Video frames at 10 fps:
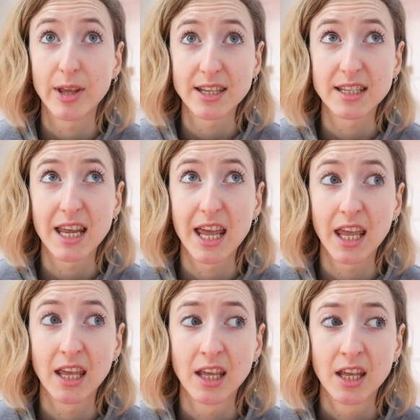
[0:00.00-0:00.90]

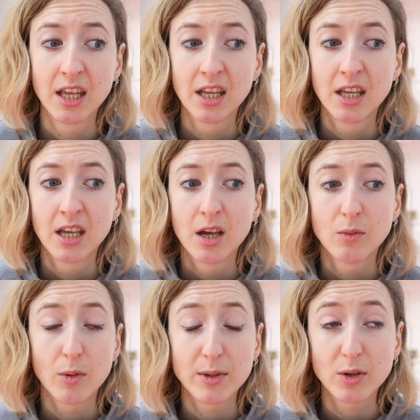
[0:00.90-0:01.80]
yesterday,
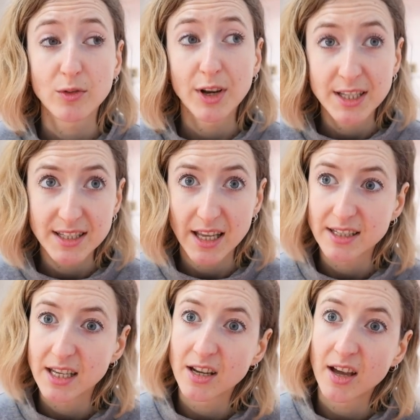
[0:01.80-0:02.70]
well, we saw friends
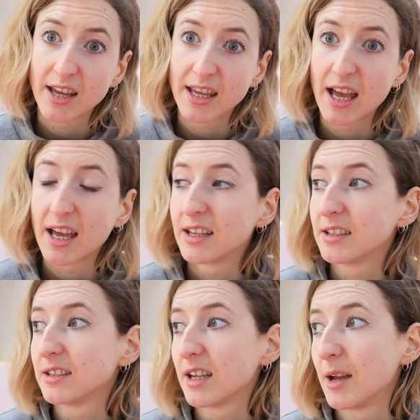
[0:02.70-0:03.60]
Saturday night
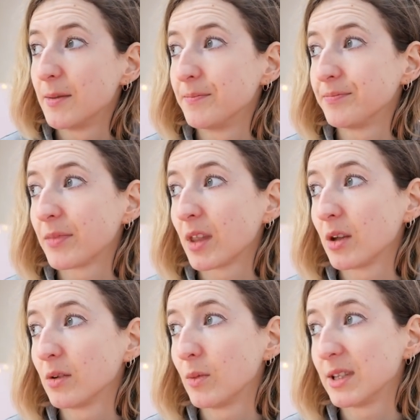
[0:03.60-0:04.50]
and um,
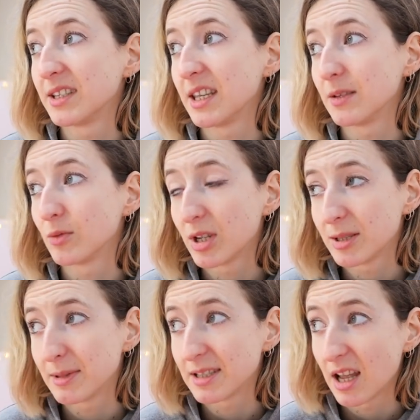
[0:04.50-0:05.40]
went to see some
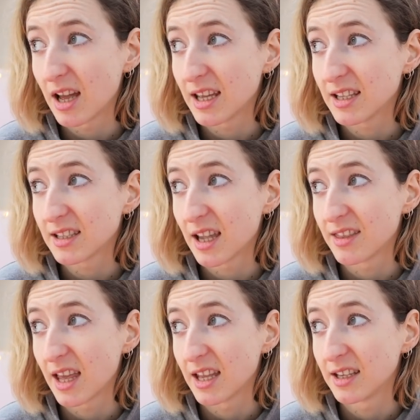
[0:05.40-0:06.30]
Christmas lights.
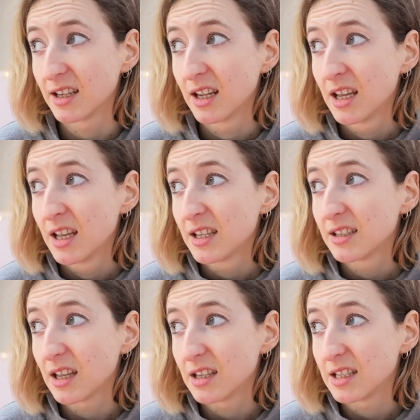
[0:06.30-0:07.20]
And then
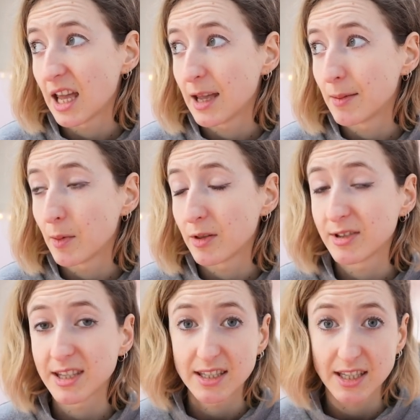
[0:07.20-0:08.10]
Sunday, my brother and
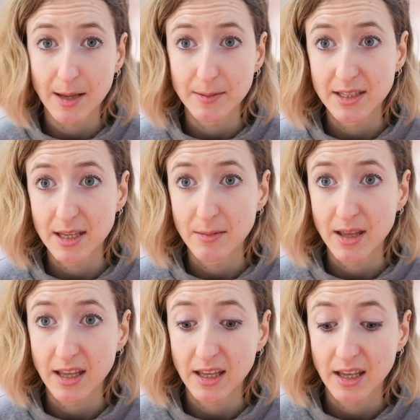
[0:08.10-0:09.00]
sister came to see
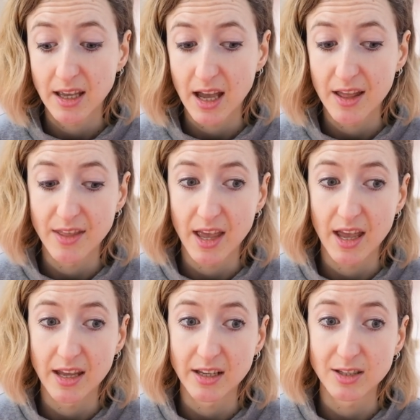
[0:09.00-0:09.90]
me. And
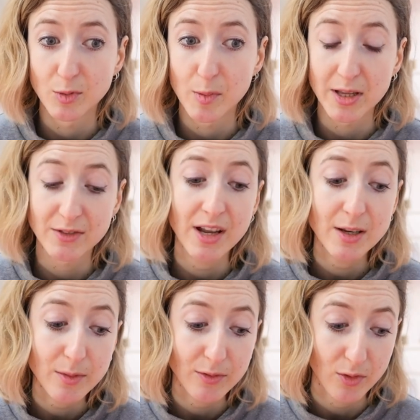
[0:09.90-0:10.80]
then I saw my best
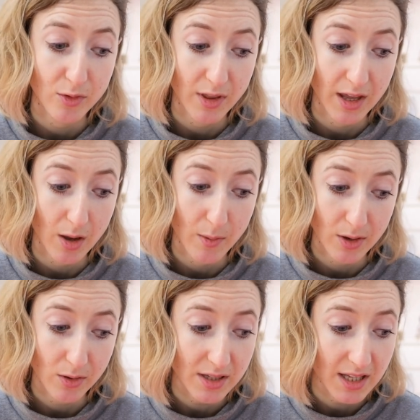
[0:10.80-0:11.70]
friend before they go on
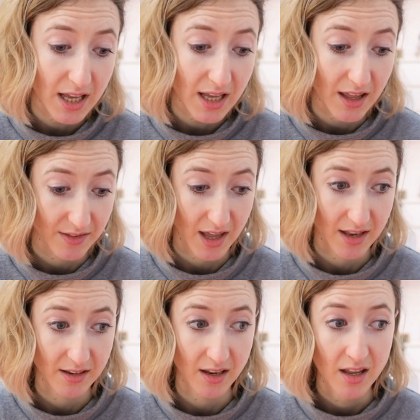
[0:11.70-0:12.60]
holiday. And
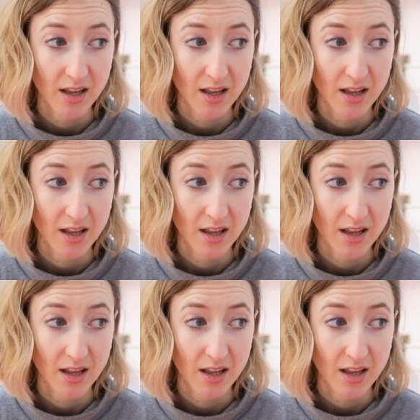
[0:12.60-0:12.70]
then